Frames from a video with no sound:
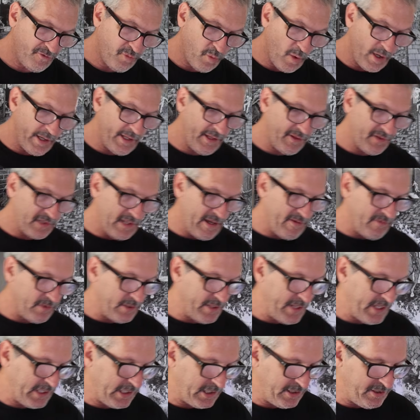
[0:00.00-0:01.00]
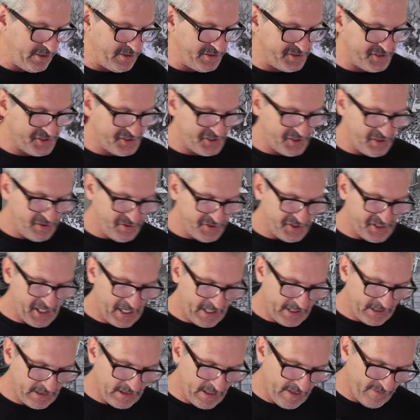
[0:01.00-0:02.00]
20th level, they can use 4
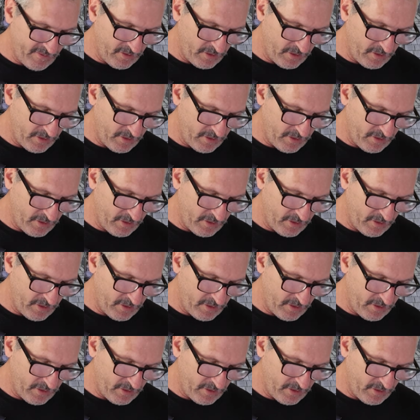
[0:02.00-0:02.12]
second